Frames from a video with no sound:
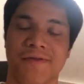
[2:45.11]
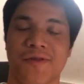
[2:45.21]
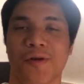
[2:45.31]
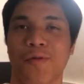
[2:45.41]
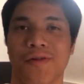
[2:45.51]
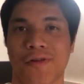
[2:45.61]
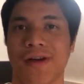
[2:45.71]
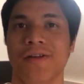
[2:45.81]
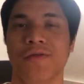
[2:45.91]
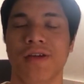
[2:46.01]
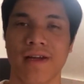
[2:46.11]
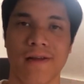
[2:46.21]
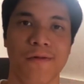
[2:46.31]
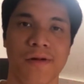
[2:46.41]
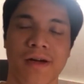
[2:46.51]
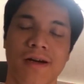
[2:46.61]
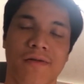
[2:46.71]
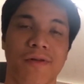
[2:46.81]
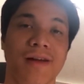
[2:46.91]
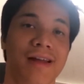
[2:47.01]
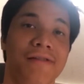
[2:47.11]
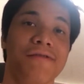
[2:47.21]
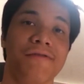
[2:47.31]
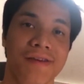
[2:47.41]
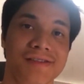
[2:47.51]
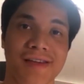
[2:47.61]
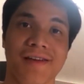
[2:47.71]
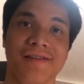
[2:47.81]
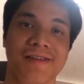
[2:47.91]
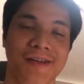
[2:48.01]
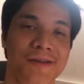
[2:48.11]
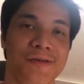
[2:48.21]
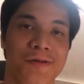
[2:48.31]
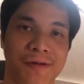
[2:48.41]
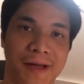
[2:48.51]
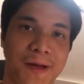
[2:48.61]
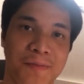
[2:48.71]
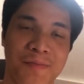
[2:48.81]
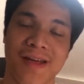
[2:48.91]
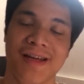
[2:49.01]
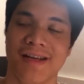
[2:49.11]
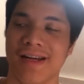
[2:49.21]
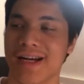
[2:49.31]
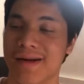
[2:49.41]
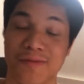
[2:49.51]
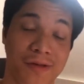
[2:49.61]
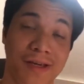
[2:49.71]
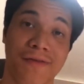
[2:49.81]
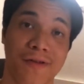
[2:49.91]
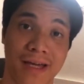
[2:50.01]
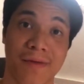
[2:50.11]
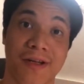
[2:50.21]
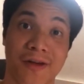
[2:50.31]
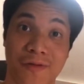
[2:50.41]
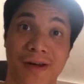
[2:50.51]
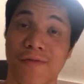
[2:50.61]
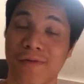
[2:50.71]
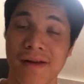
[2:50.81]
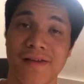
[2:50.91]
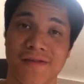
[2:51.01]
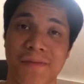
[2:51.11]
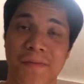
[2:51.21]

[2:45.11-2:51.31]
So we're trying to include real life physics into our game to give our game a degree of realism.